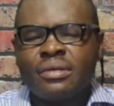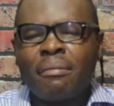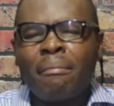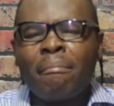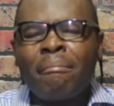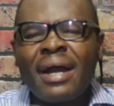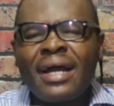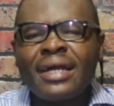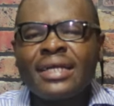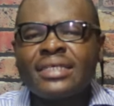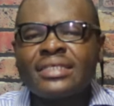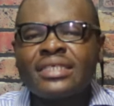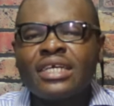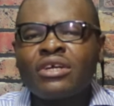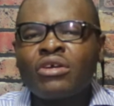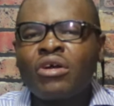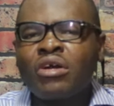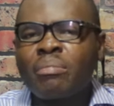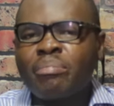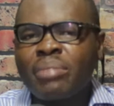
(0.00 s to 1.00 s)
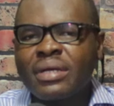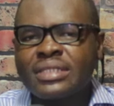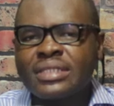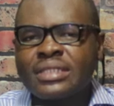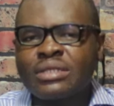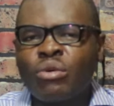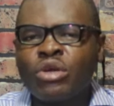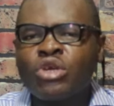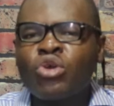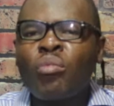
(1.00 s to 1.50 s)
Marrying the wrong
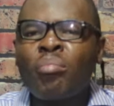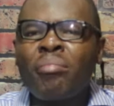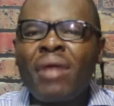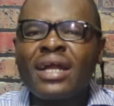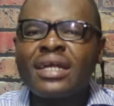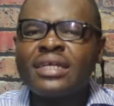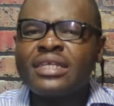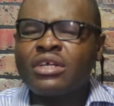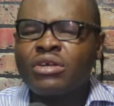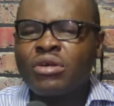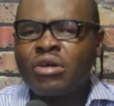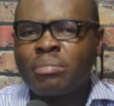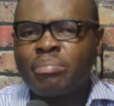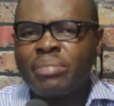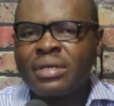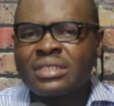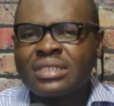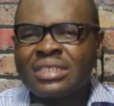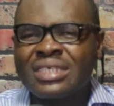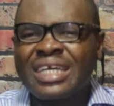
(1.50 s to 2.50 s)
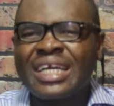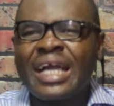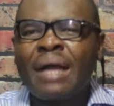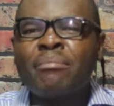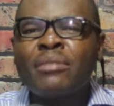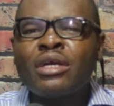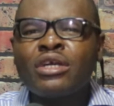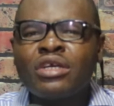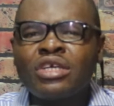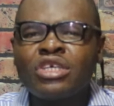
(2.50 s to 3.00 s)
person. When you marry the wrong person, it
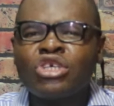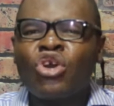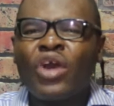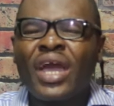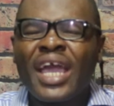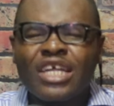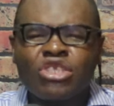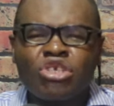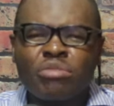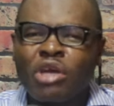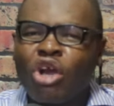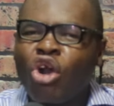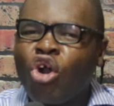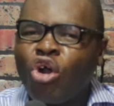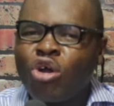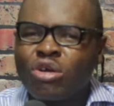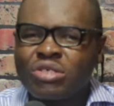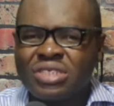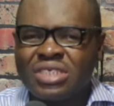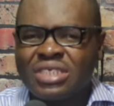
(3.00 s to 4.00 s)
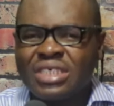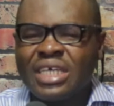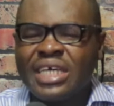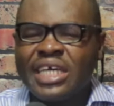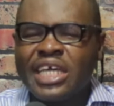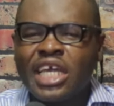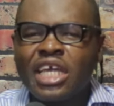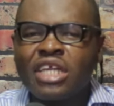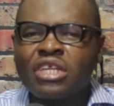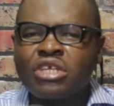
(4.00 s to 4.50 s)
can make your hair to be caught
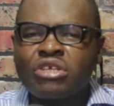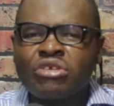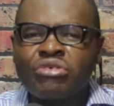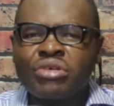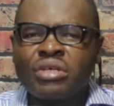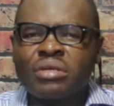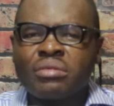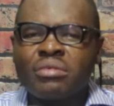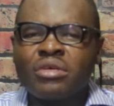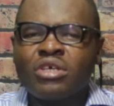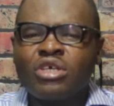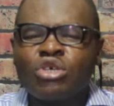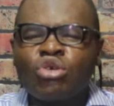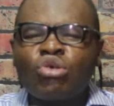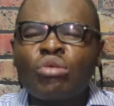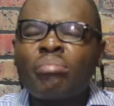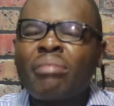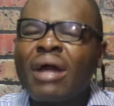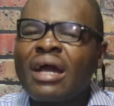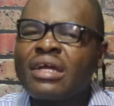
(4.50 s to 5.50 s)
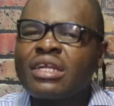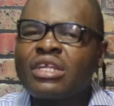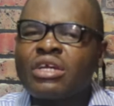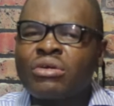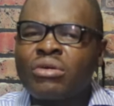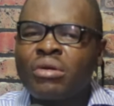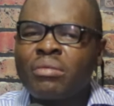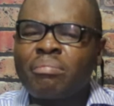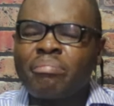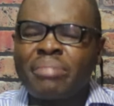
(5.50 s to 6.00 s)
in the dream. You marry the
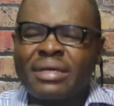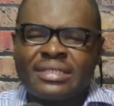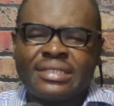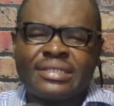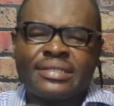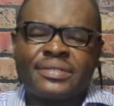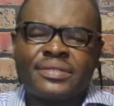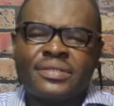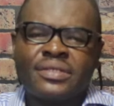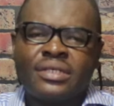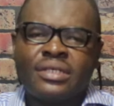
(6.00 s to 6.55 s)
wrong person.